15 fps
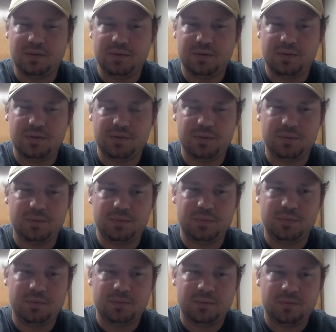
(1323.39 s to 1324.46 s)
due
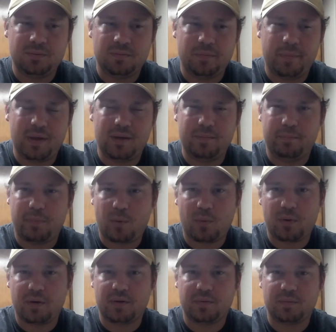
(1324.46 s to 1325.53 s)
to being
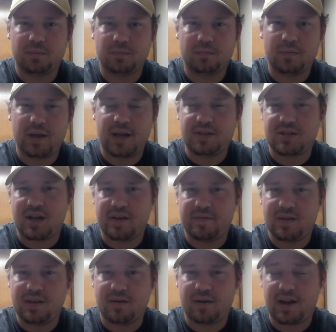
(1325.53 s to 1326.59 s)
born
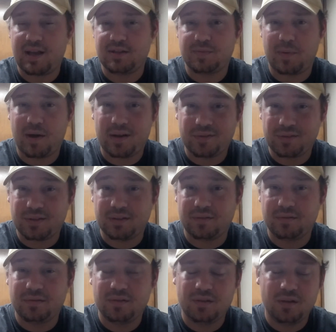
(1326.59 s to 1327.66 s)
HIV or AIDS
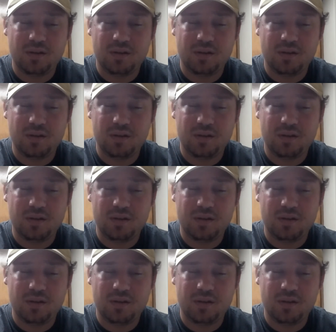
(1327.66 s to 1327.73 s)
positive